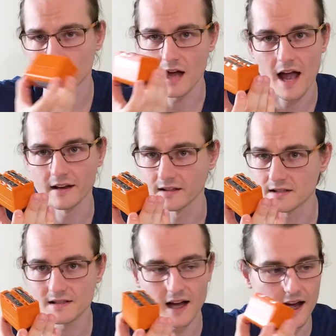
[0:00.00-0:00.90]
any
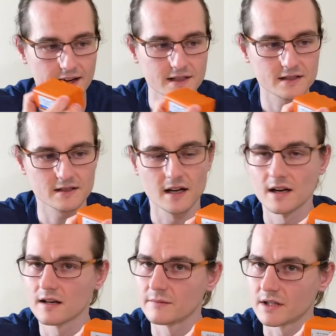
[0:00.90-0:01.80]
size,
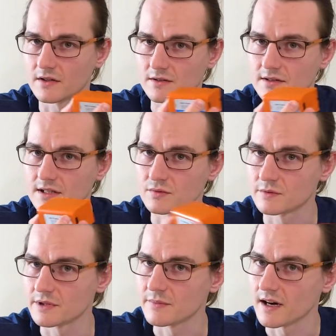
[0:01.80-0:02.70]
because it would
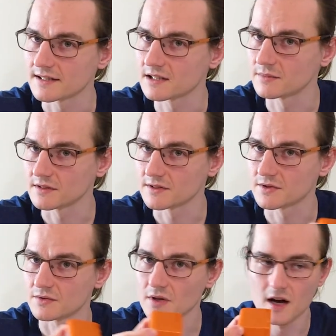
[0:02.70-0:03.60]
be possible
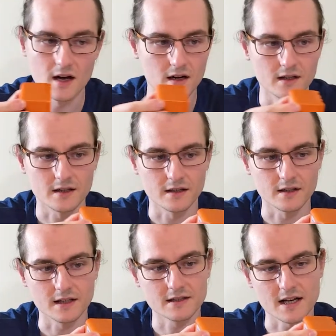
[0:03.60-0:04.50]
to
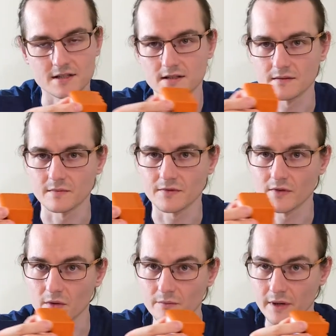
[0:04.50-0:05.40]
attach them
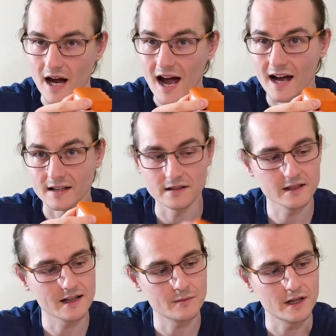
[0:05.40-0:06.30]
from behind the
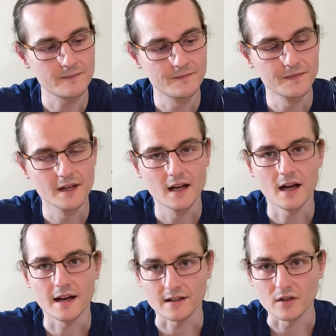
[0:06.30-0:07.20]
camera.
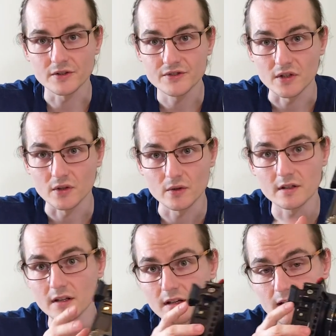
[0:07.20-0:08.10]
And
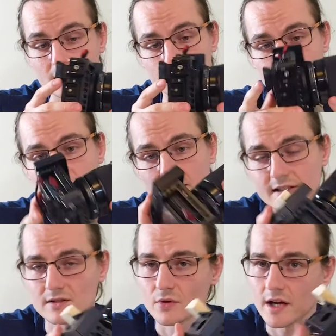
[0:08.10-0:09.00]
also it would be
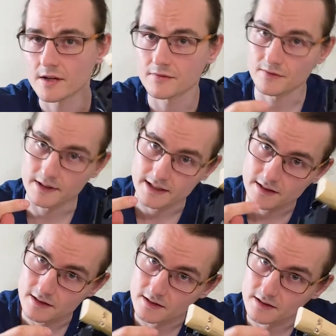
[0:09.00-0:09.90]
nice to have
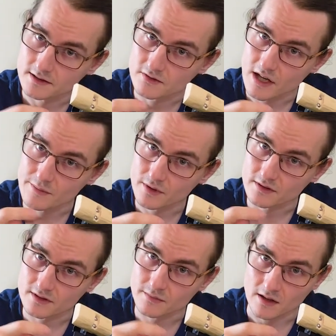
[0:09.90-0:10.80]
like a
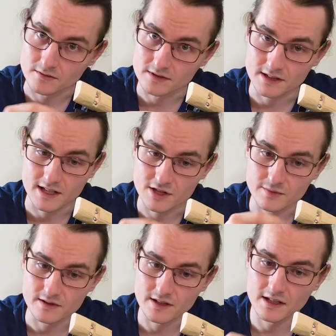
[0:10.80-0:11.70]
tripod mount
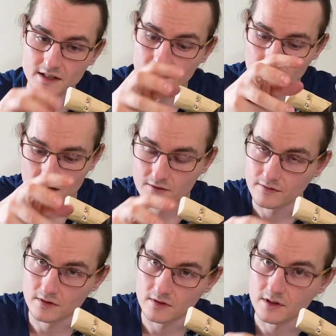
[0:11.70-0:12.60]
attachment here
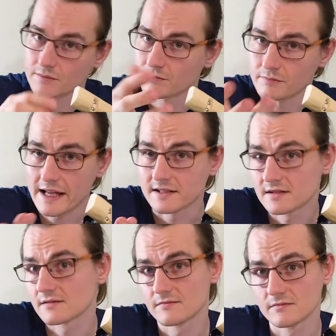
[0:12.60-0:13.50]
for plates.